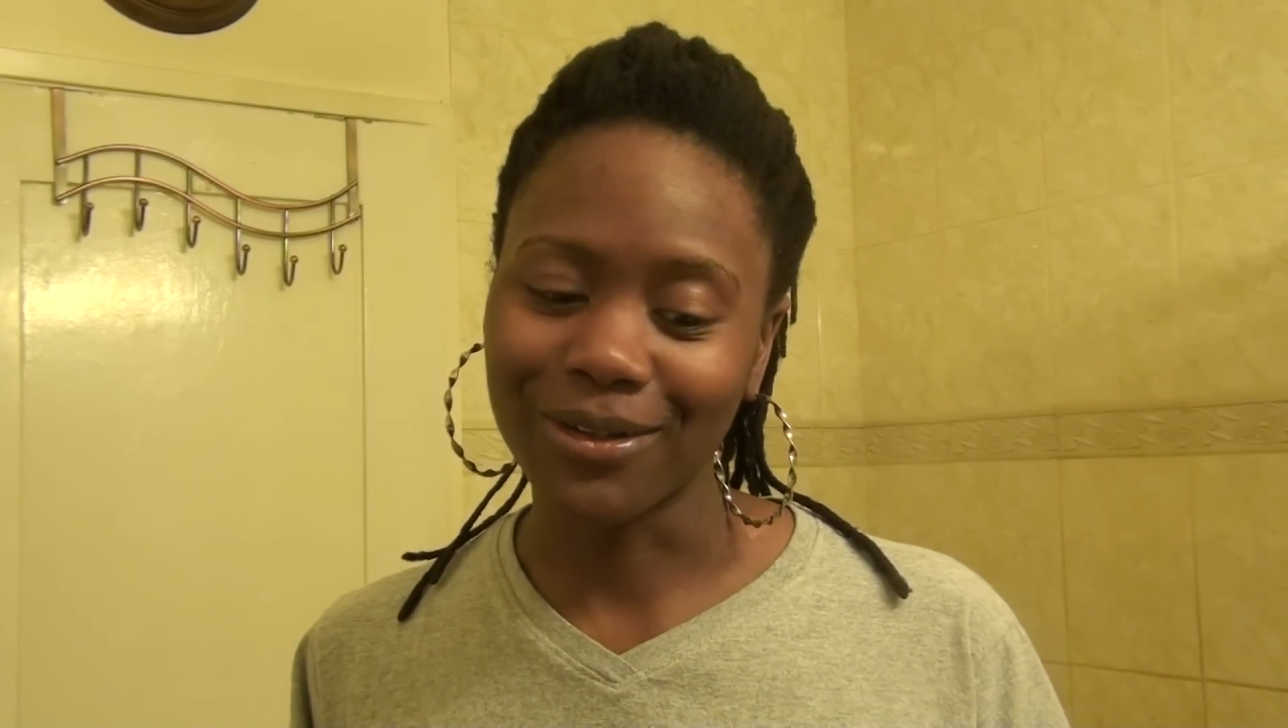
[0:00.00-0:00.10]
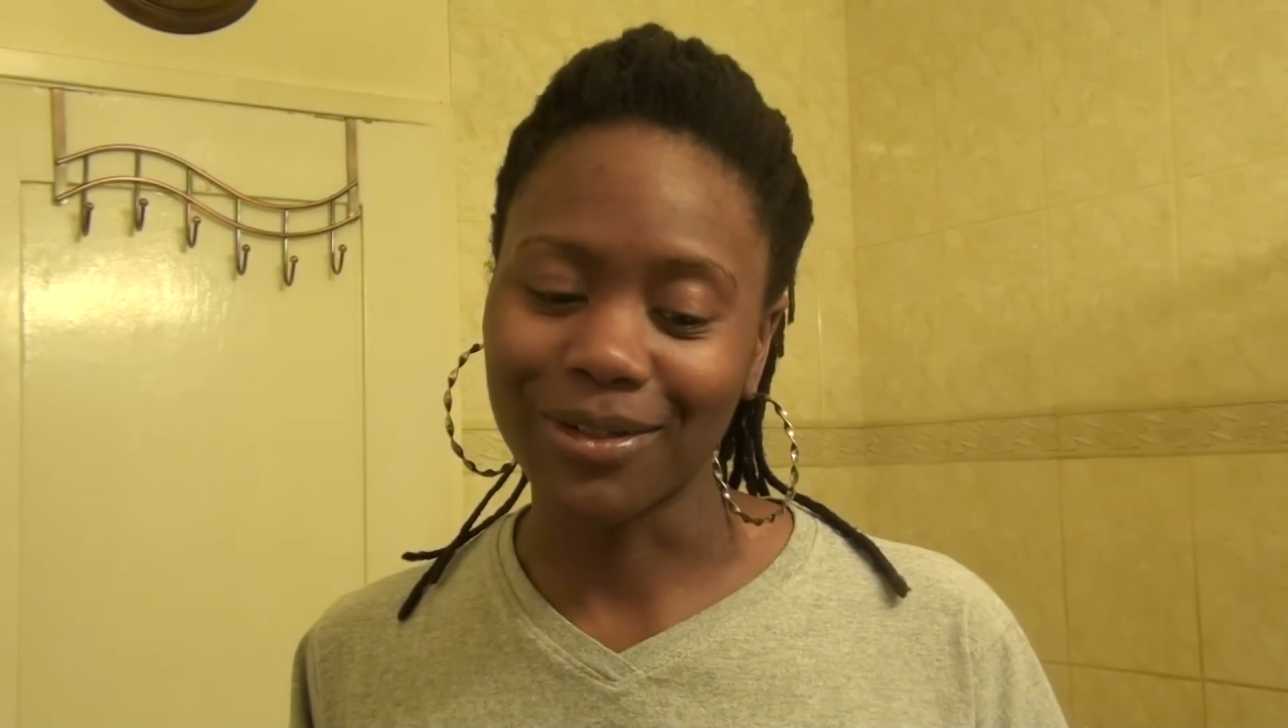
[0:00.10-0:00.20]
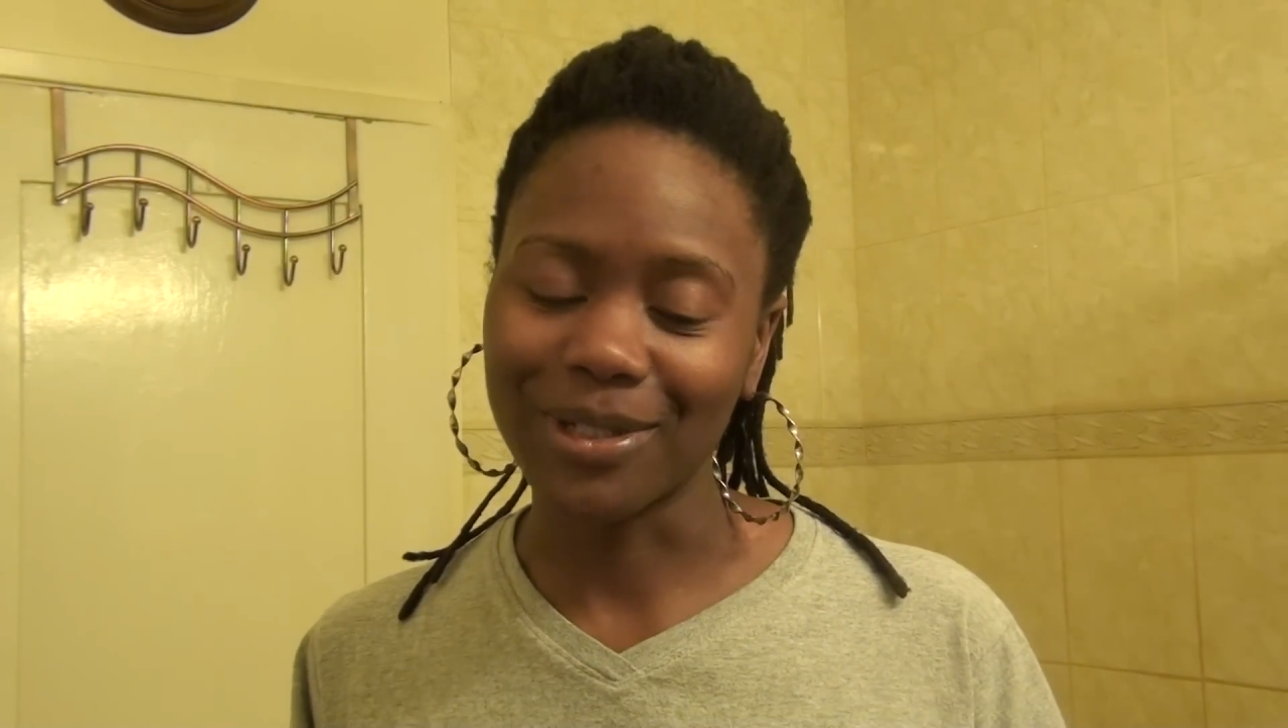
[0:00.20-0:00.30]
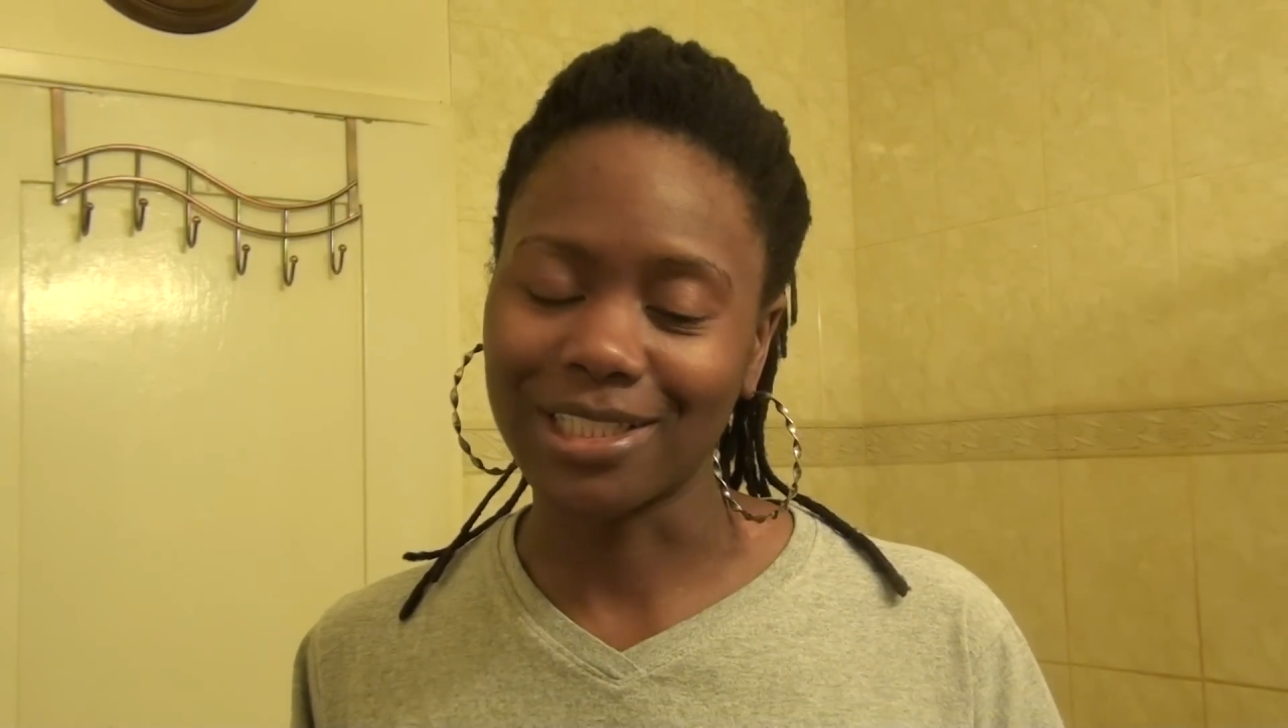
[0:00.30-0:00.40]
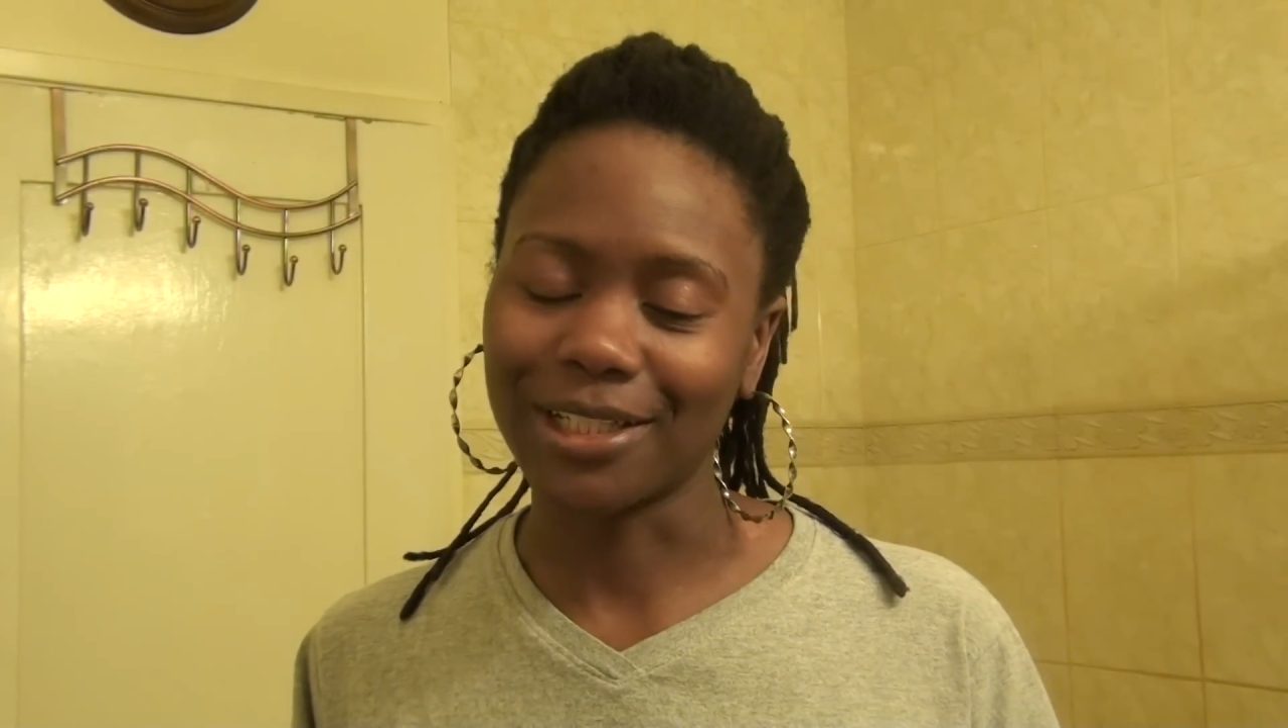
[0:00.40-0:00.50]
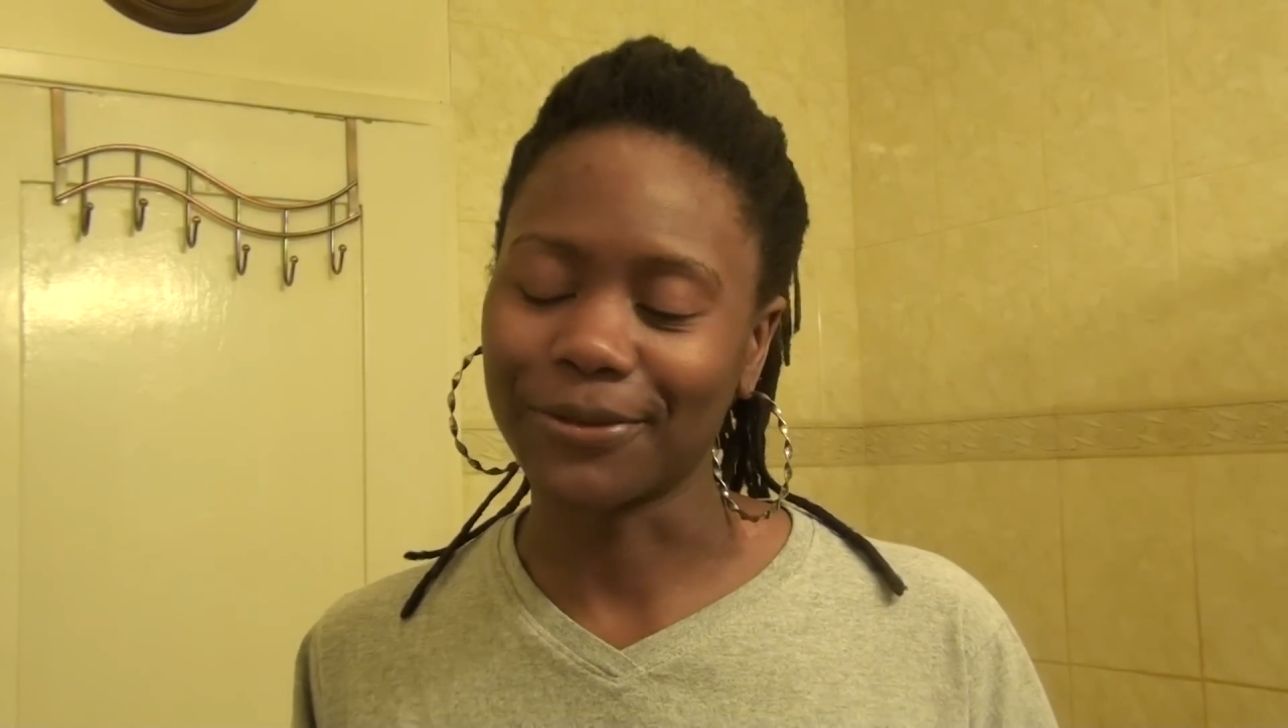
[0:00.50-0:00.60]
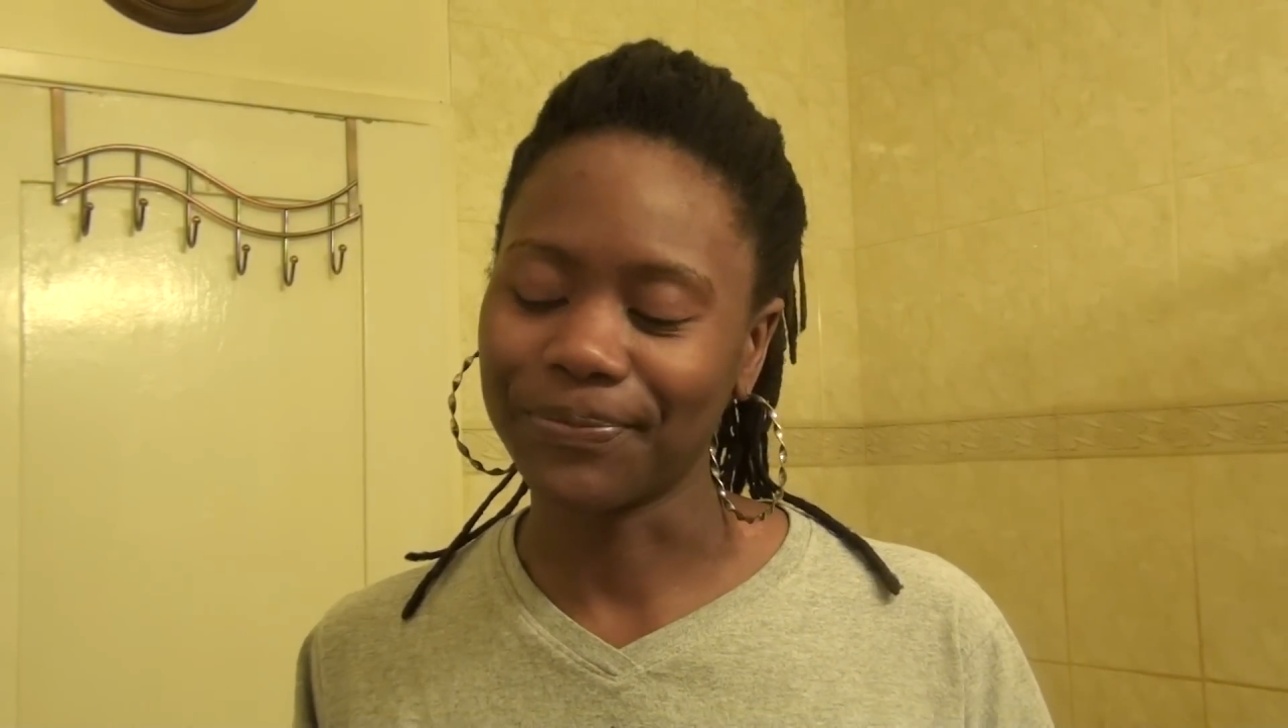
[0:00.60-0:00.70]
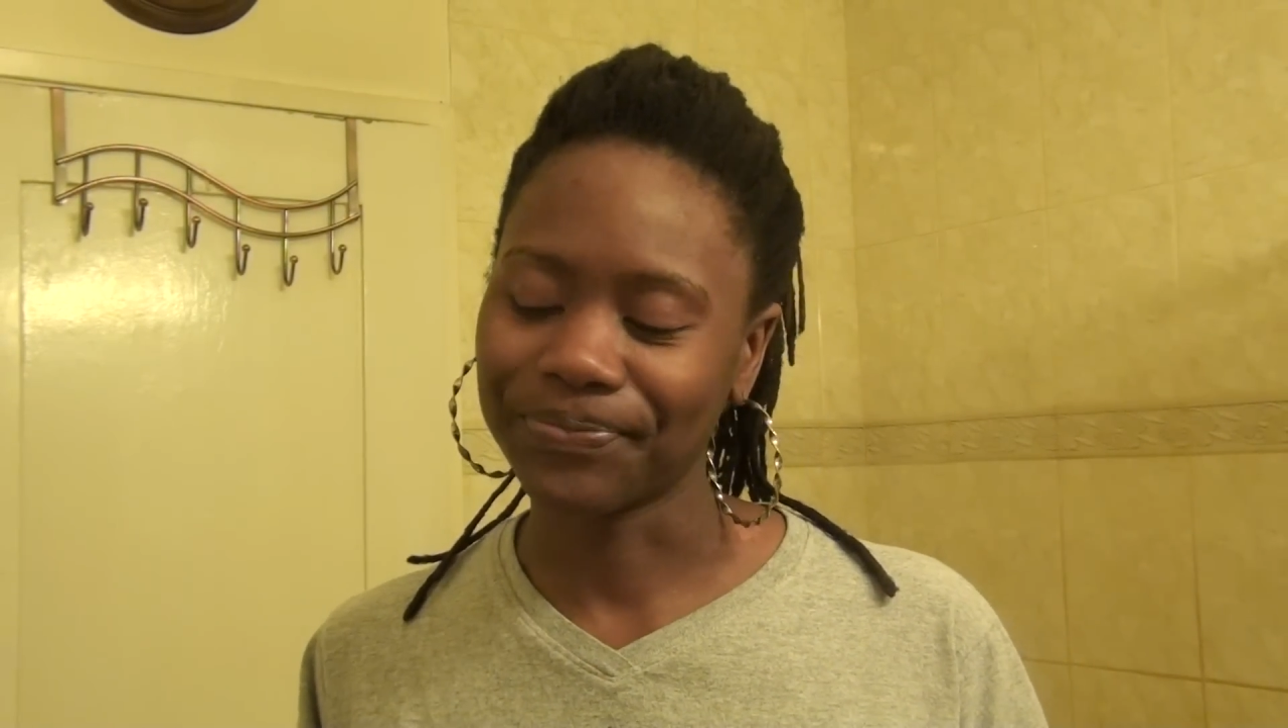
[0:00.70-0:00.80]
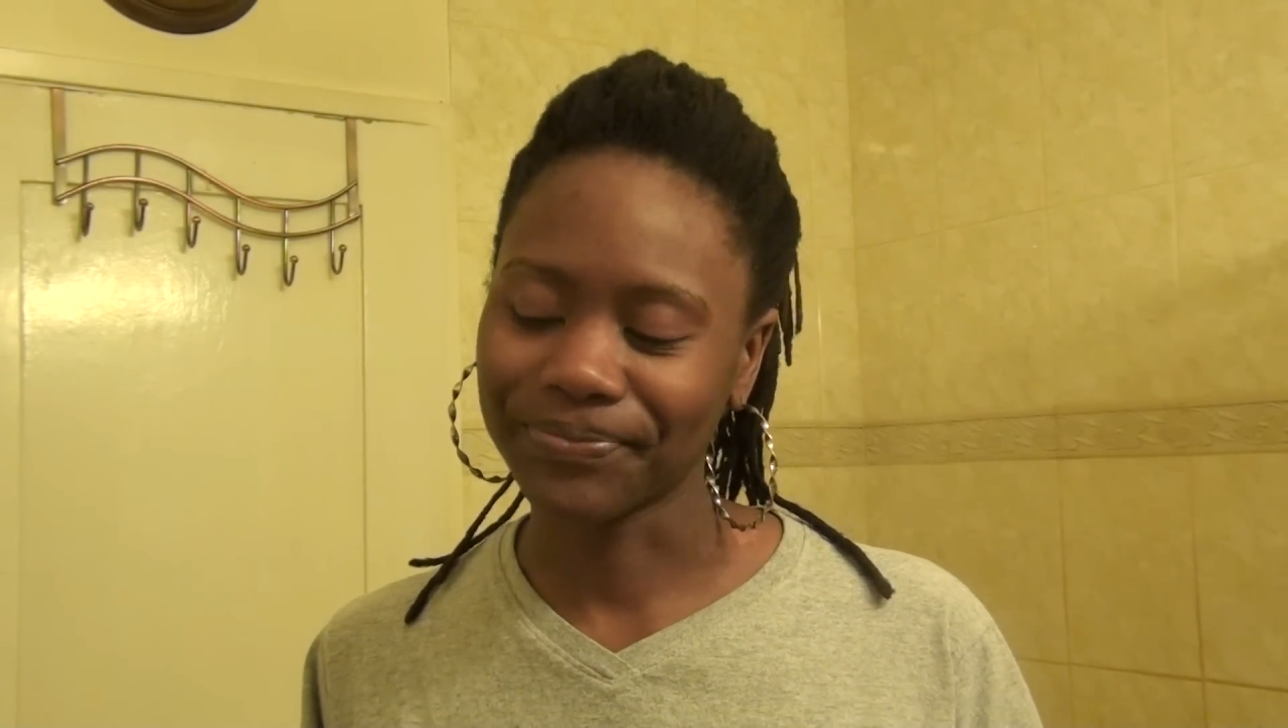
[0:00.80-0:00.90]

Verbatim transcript: or my channel.